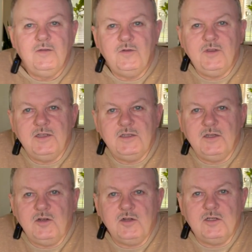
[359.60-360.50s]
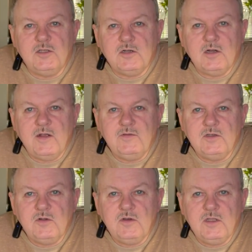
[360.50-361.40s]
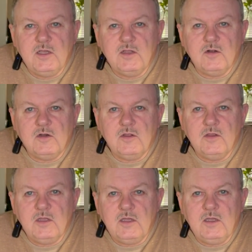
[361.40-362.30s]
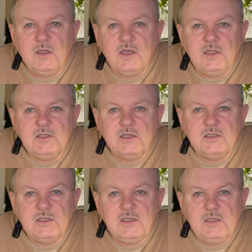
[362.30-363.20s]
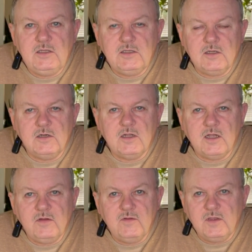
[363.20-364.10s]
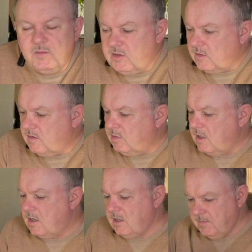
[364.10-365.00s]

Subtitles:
For the Eccentric Star, I've sewed together all the HSTs that are kind of in the middle of the block.